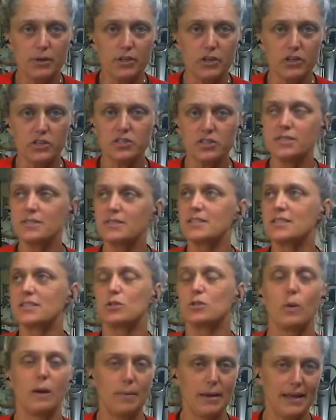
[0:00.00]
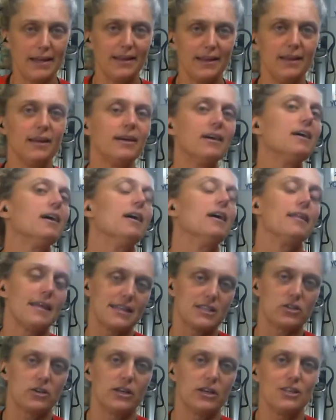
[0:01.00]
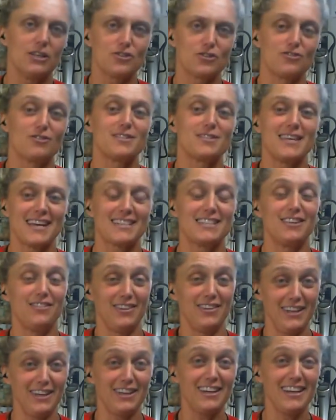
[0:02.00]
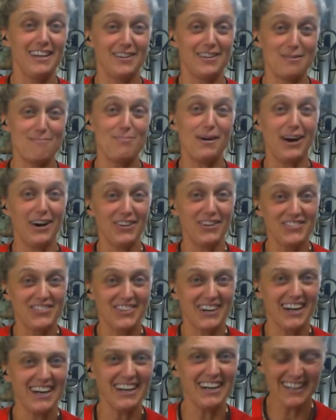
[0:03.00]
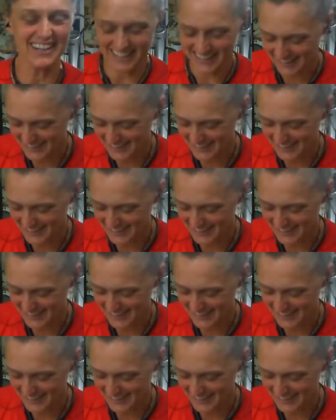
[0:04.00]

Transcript: bursts, swimming, that sort of endurance activity. You can hear I'm puffed, right?